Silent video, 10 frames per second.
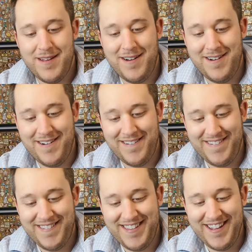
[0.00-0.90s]

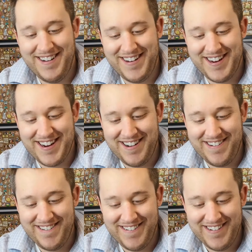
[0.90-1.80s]

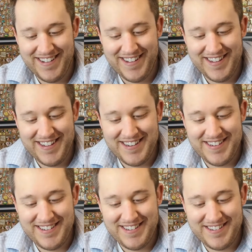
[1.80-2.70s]

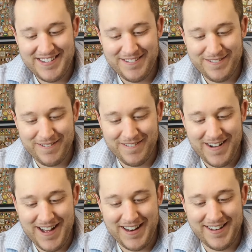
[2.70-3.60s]

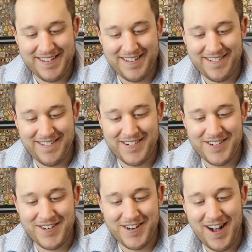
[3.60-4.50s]

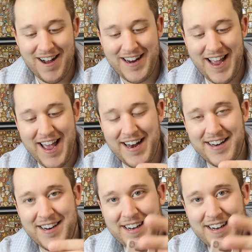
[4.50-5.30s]
The person shown says nothing.